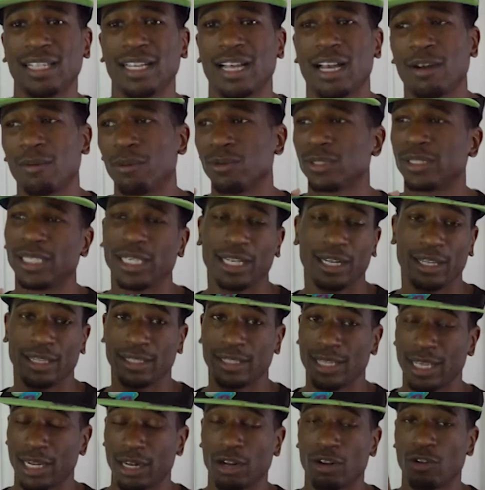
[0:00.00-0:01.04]
I won't say
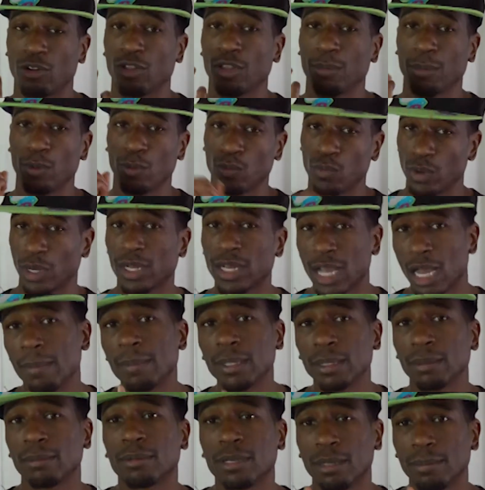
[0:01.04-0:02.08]
there can only be one
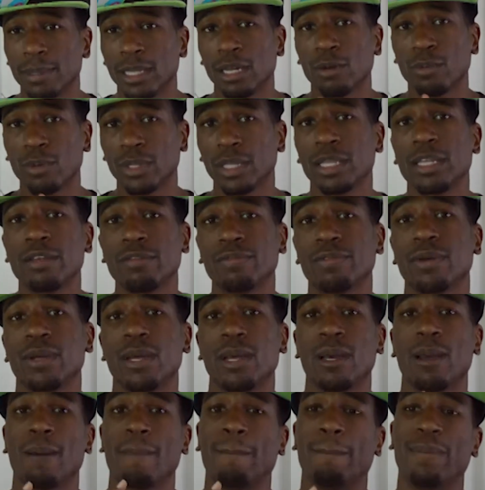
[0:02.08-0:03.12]
comedic relief,
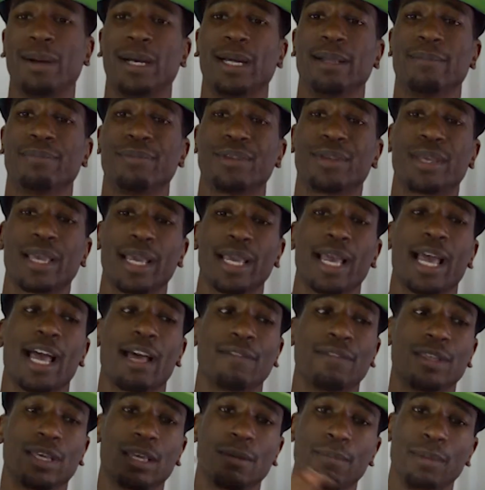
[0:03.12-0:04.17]
but you can't
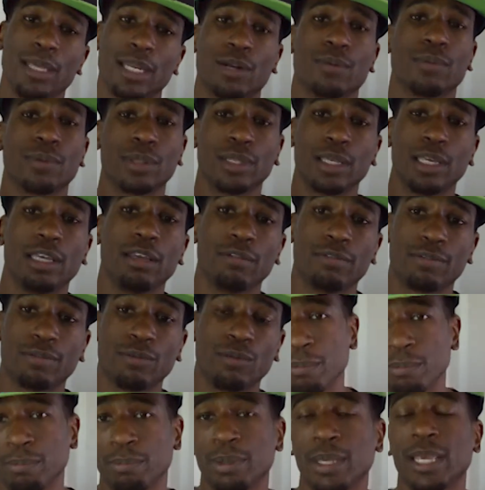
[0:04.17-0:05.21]
have the comedic relief
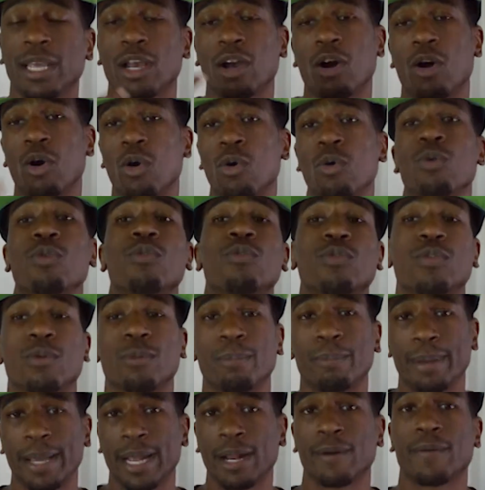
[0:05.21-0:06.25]
being
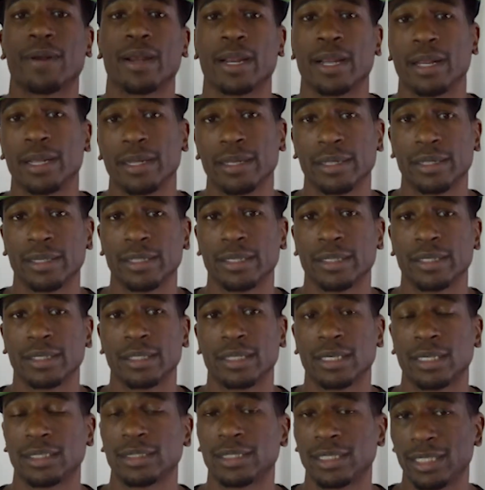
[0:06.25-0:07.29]
overbearing,
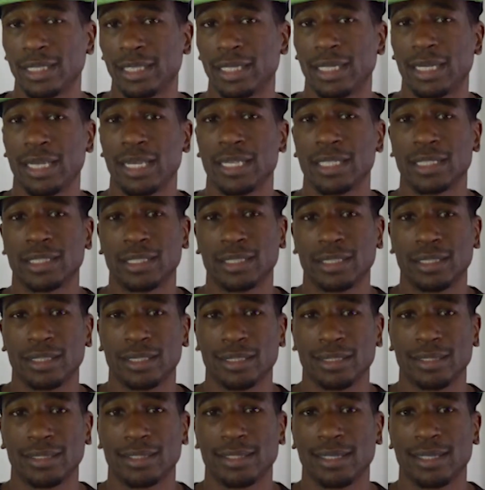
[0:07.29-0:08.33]
because his
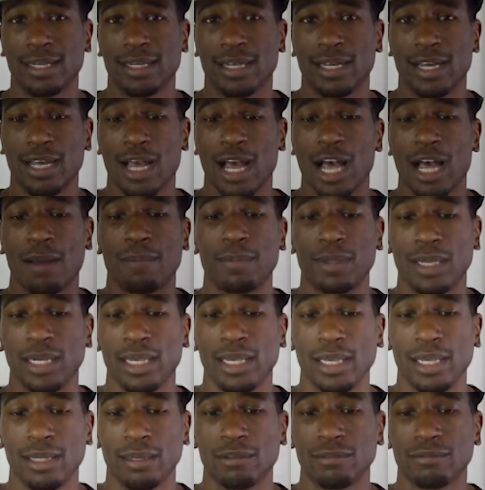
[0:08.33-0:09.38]

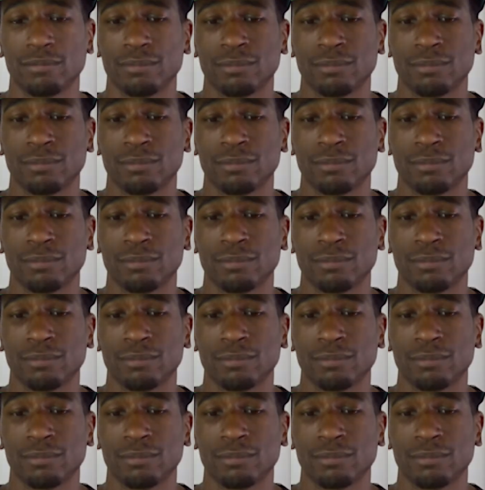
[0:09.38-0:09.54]
comedy,